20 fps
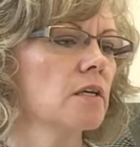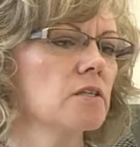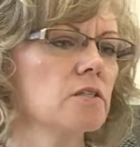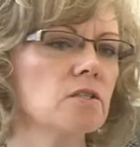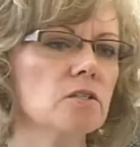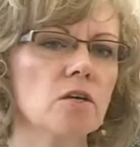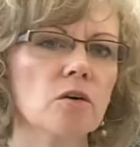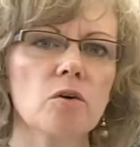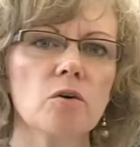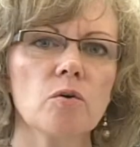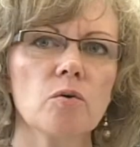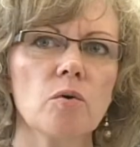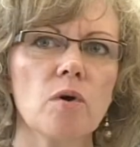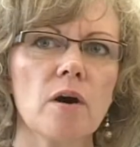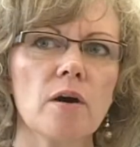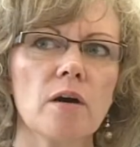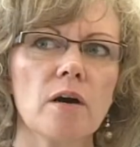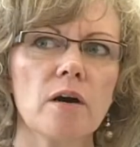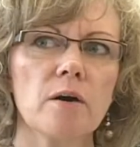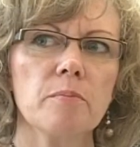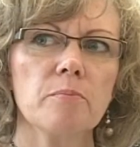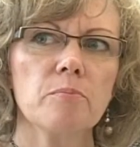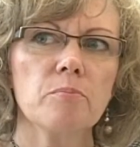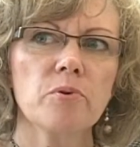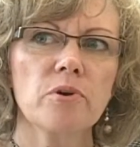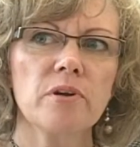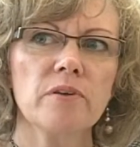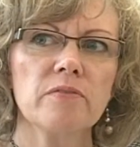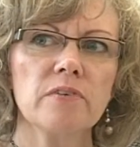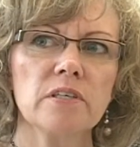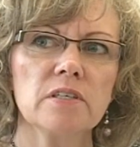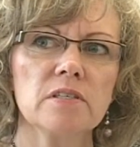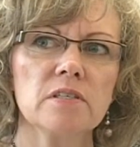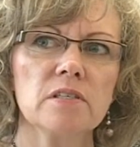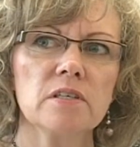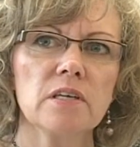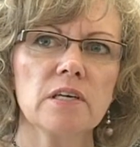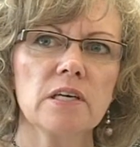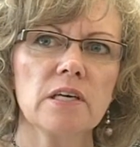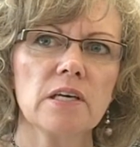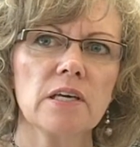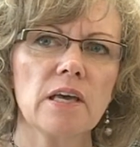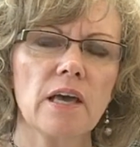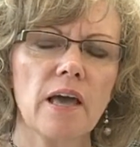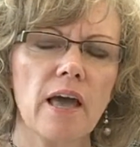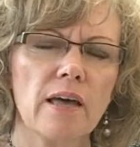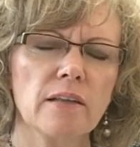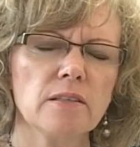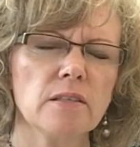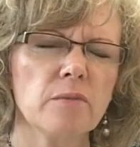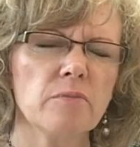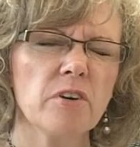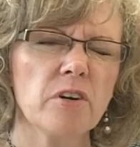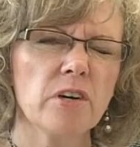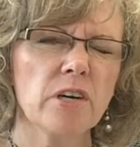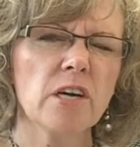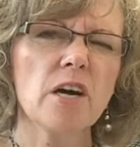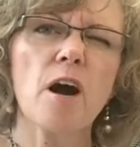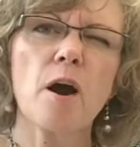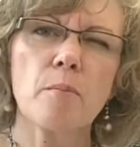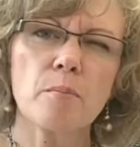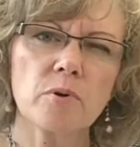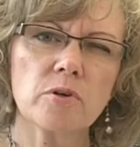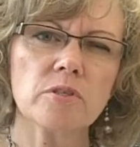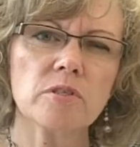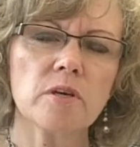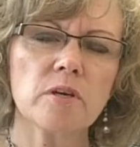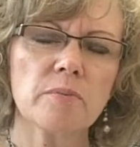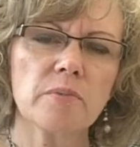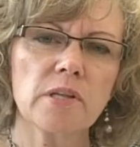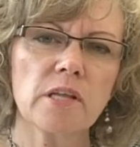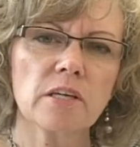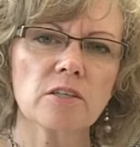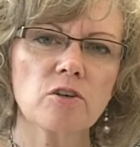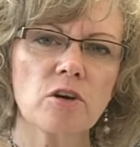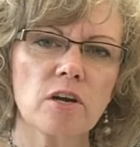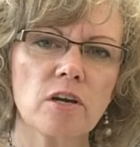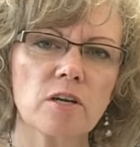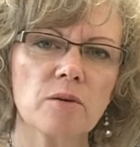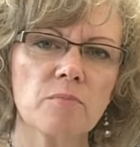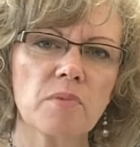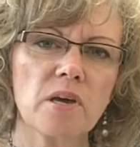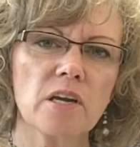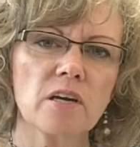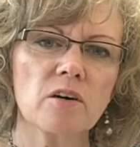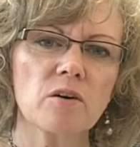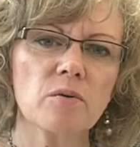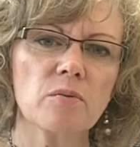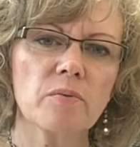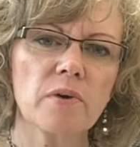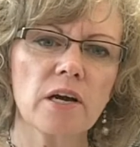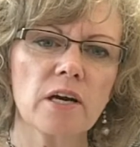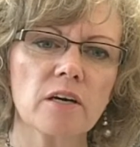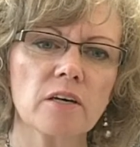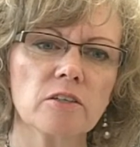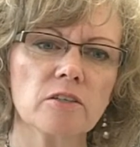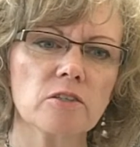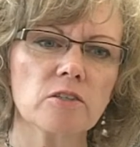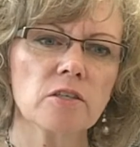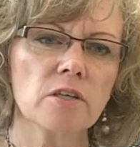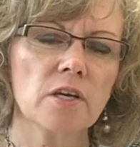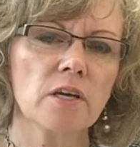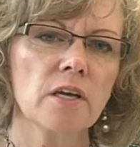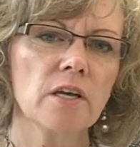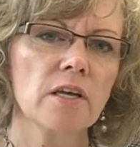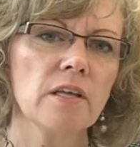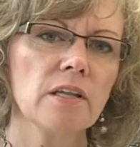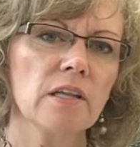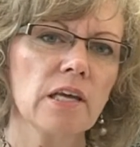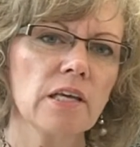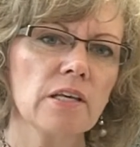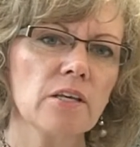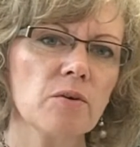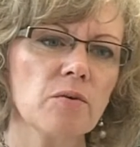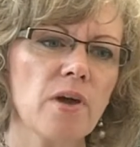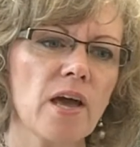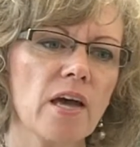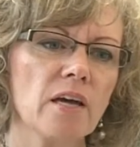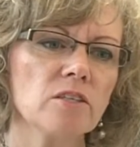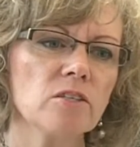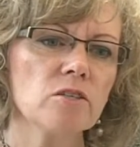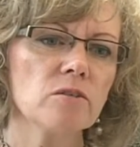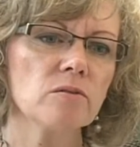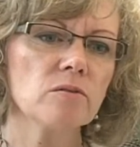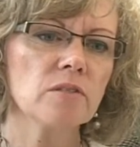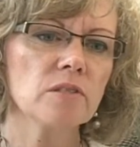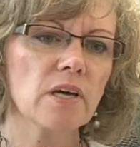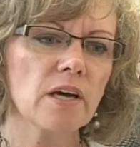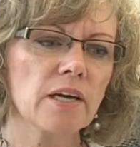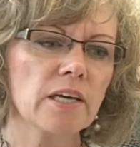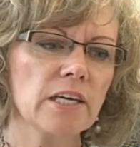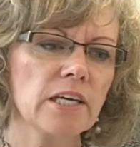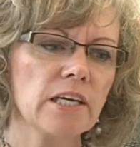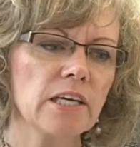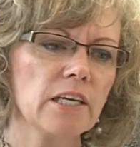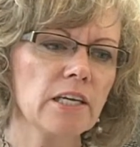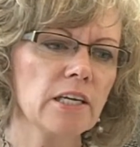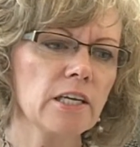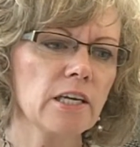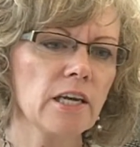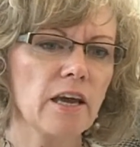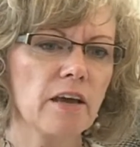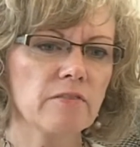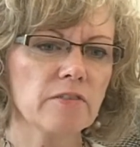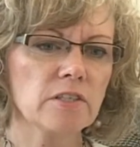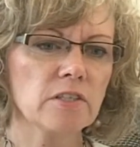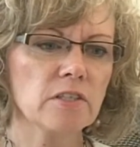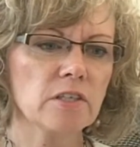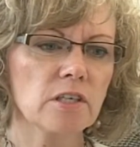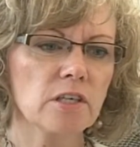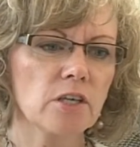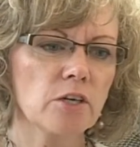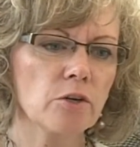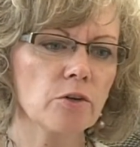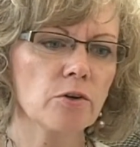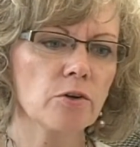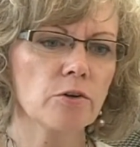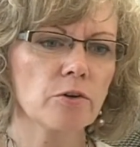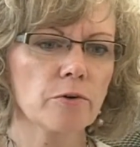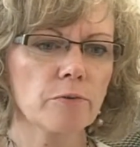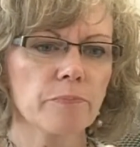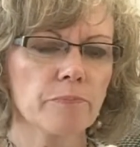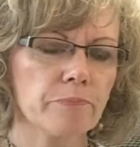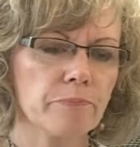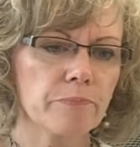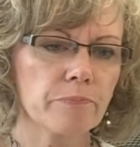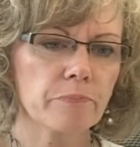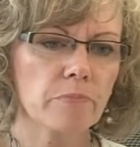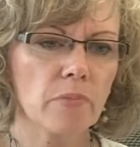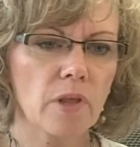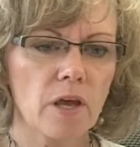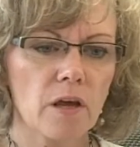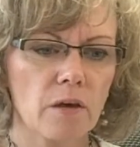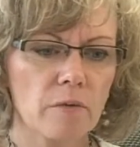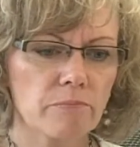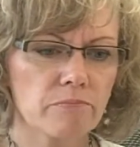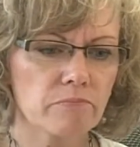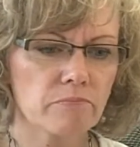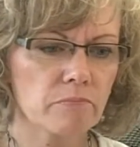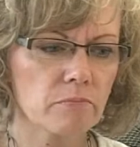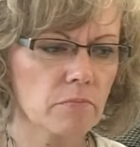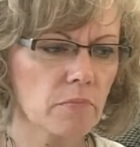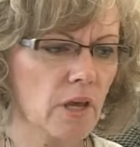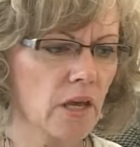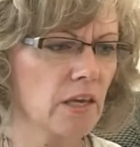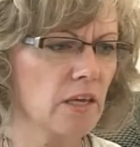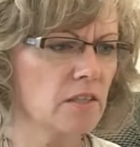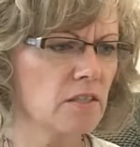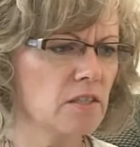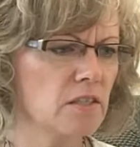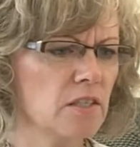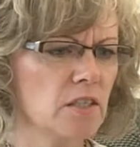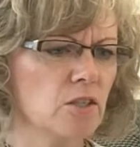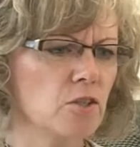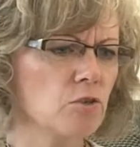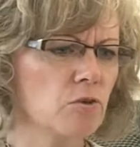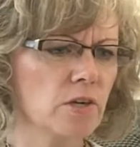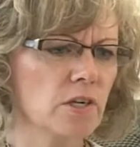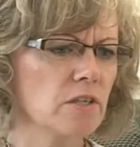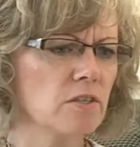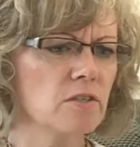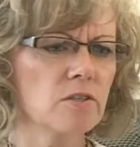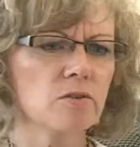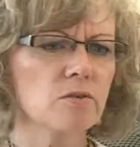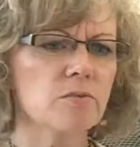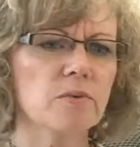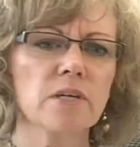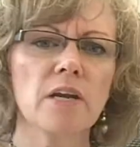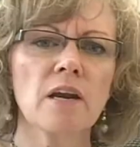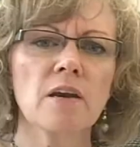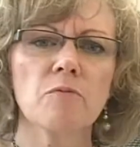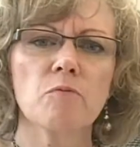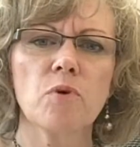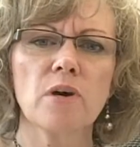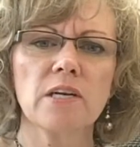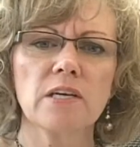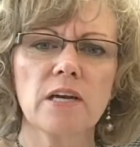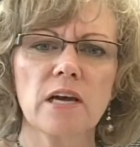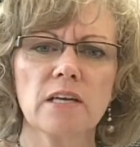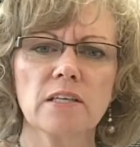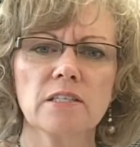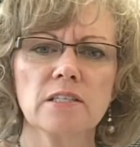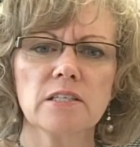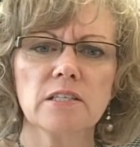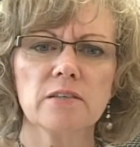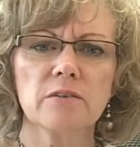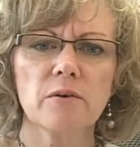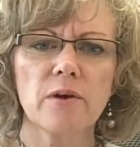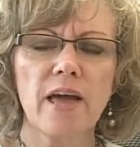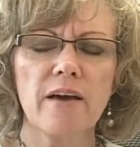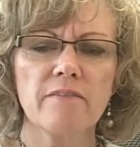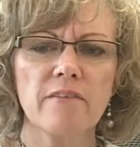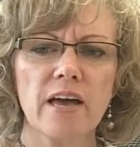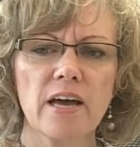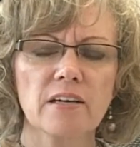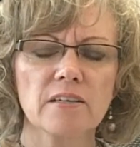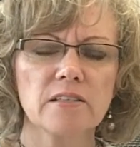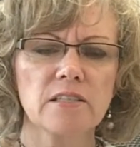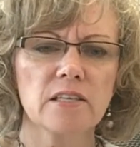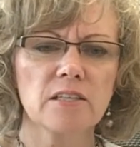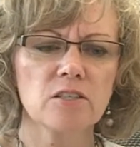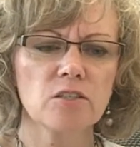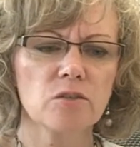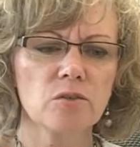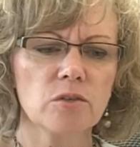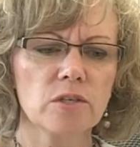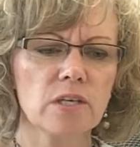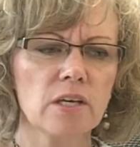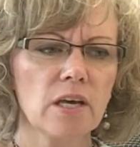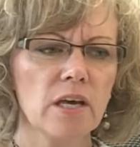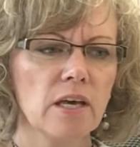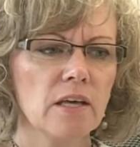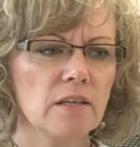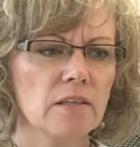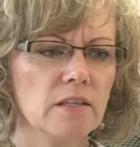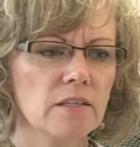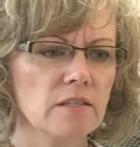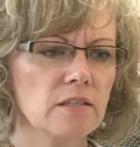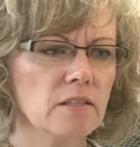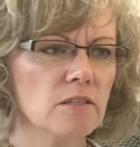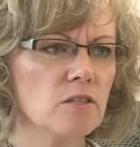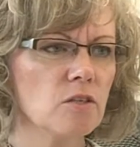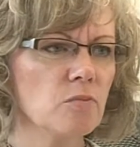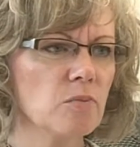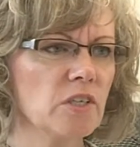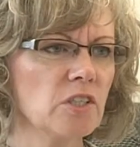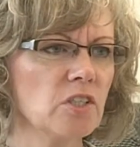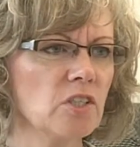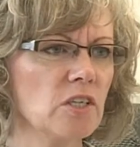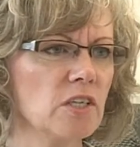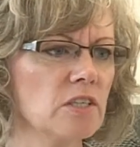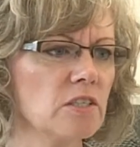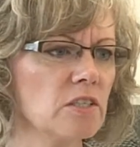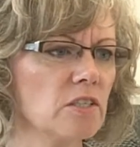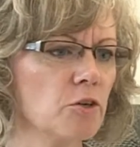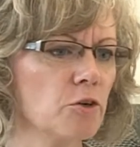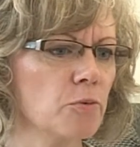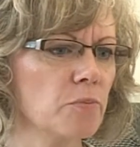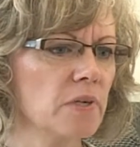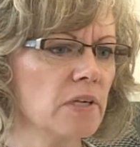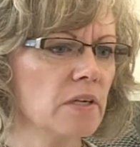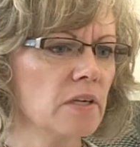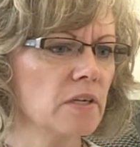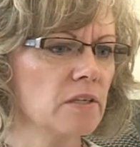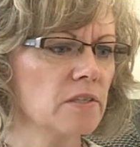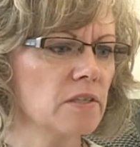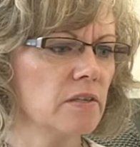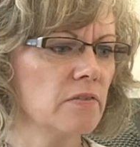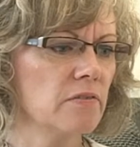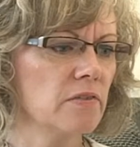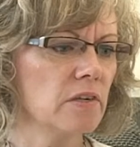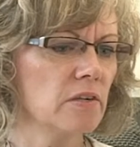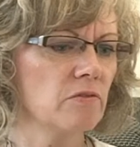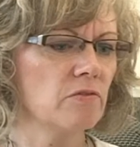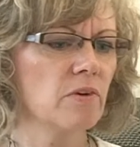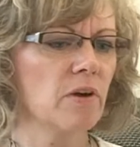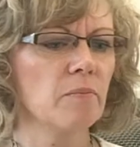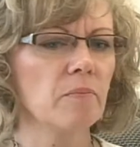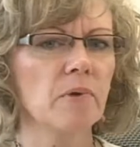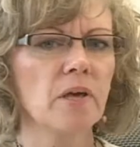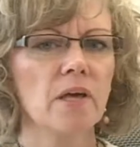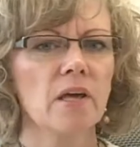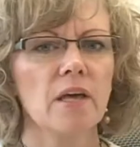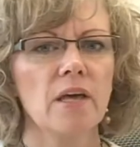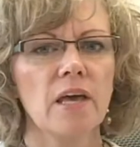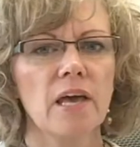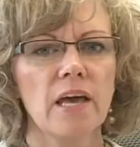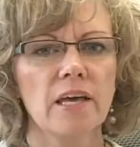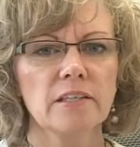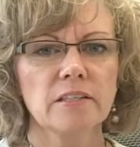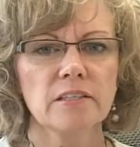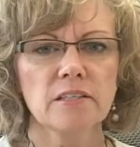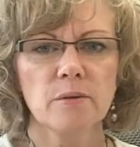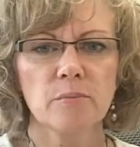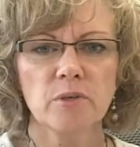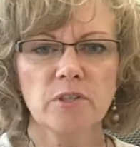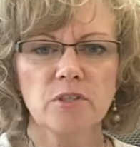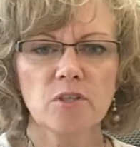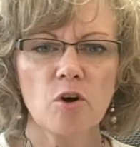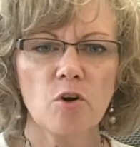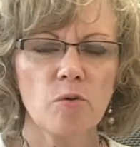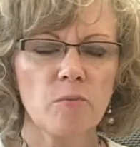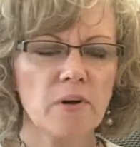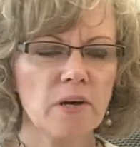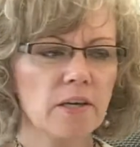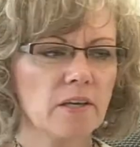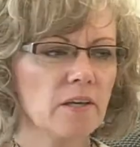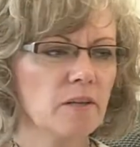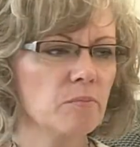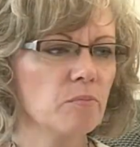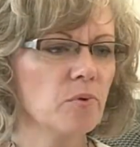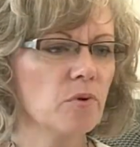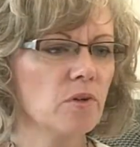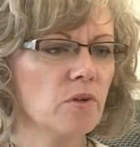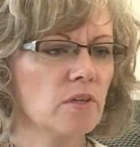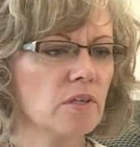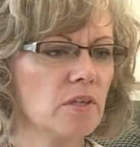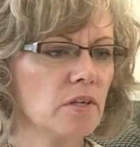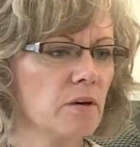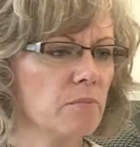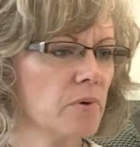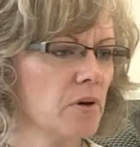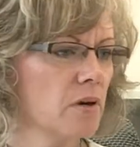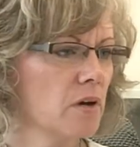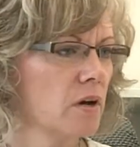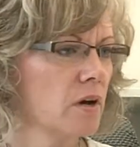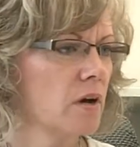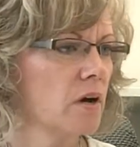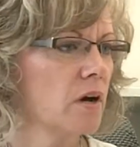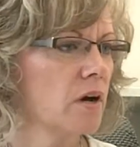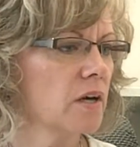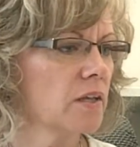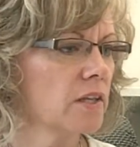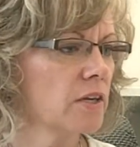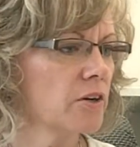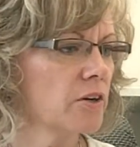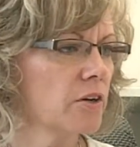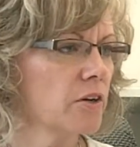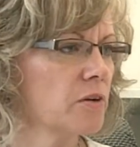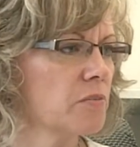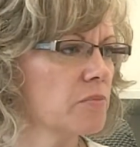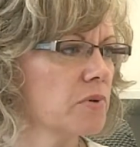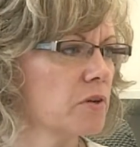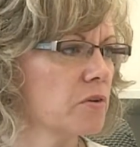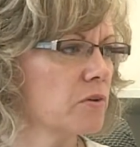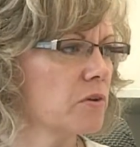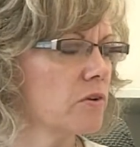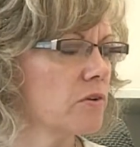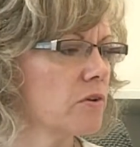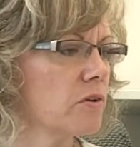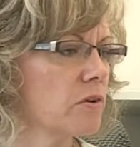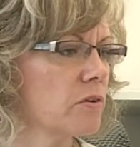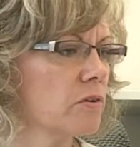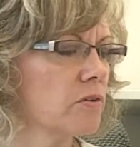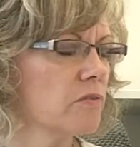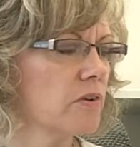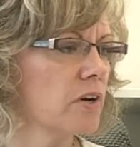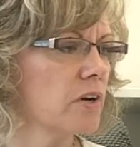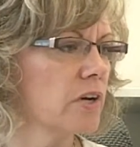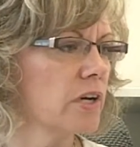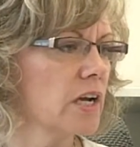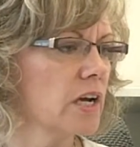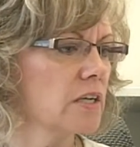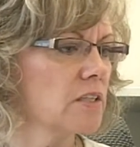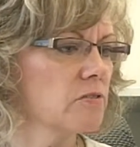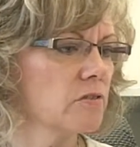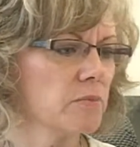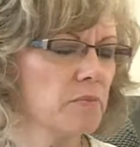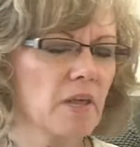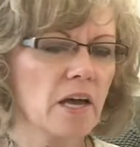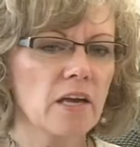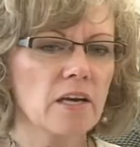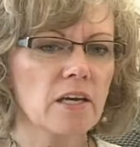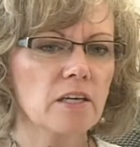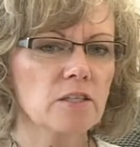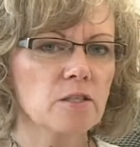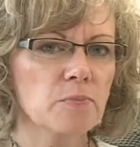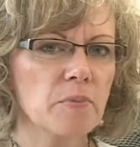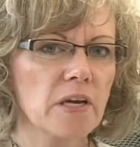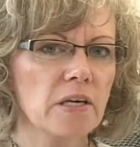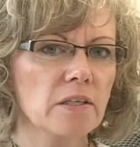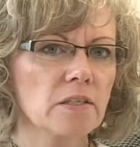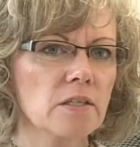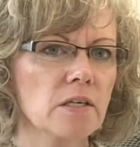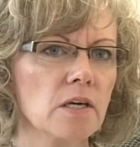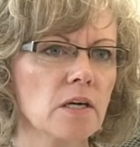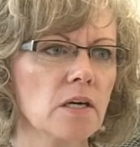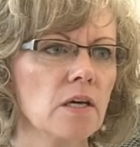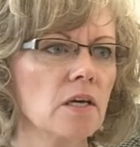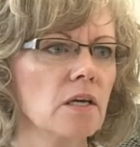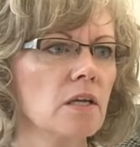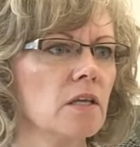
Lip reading: So previously had some very cumbersome electronic medical records that you had to sign in and have a secure, I guess, Citrix or whatnot to have access to it. This is so much easier because even if I'm at someone's home, I can pull it up on their computer. So it's very nice from that aspect.